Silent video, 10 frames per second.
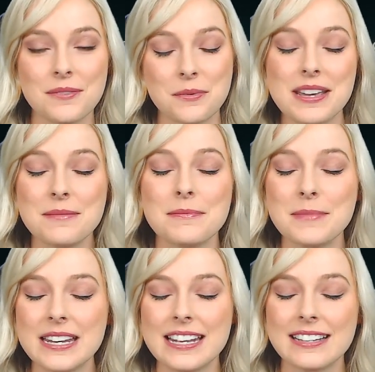We,
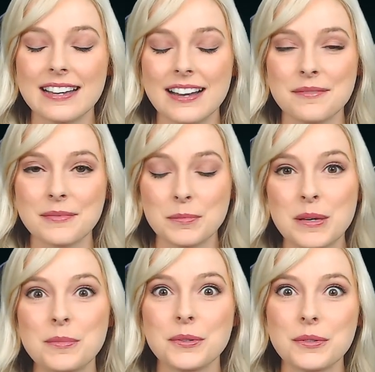meaning the
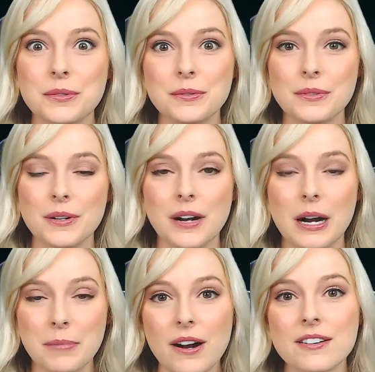people who are
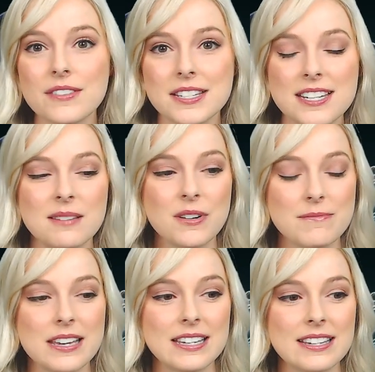a part of the team of
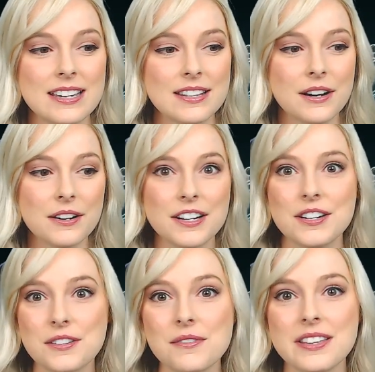making it that already
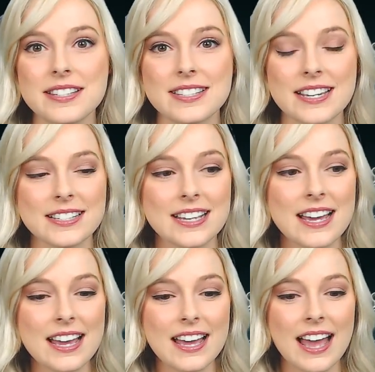knew these things,
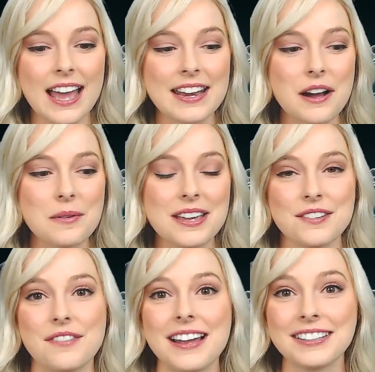and now we
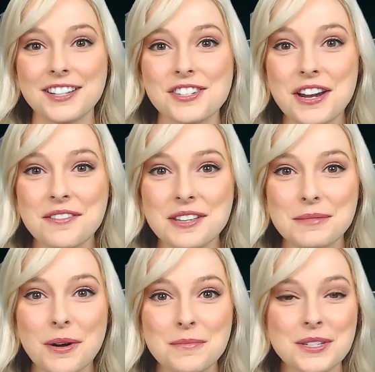can finally share these
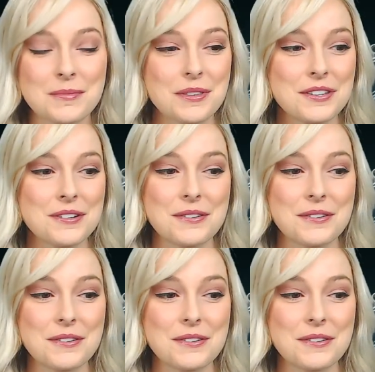moments with you.